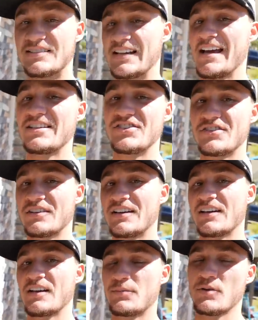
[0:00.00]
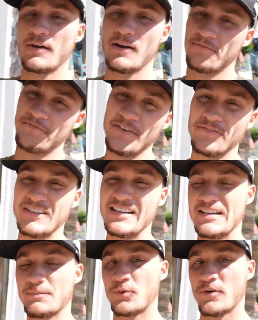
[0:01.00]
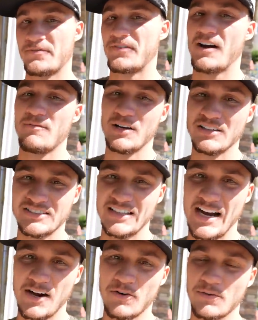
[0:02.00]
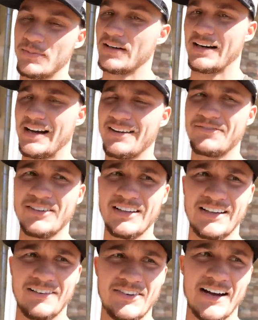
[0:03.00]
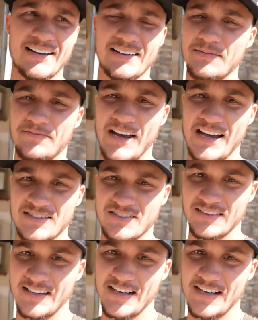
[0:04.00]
says you can get it up to about 15.5 miles an hour, but I feel like I've gotten it up faster than